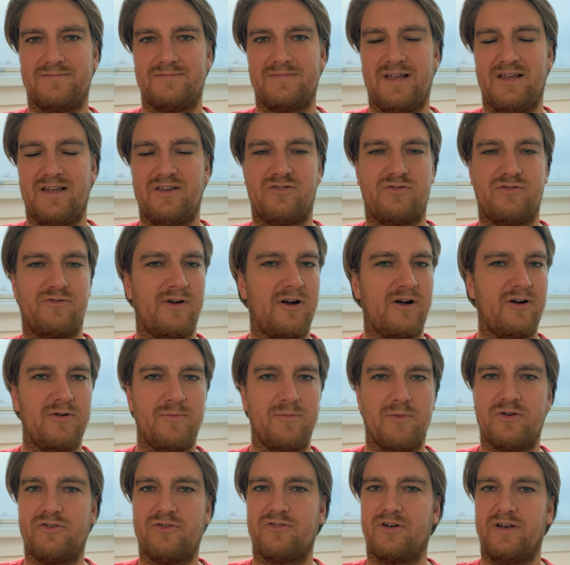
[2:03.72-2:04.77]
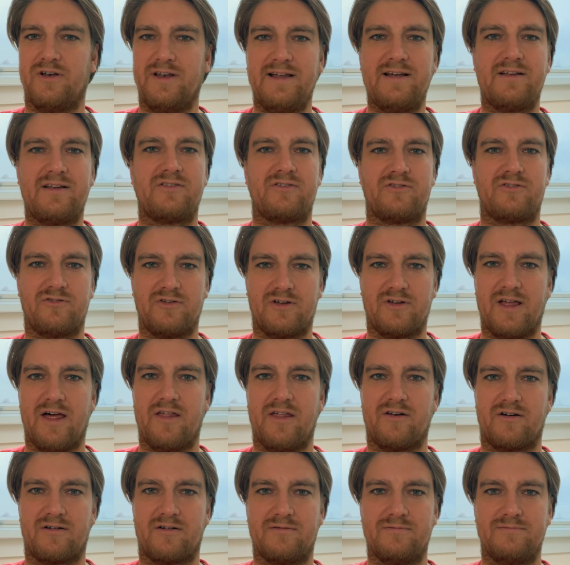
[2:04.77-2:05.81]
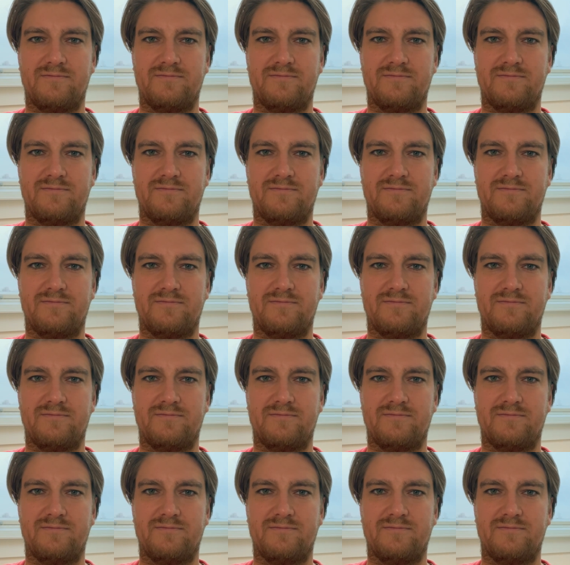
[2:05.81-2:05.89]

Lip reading: It's very much linked together.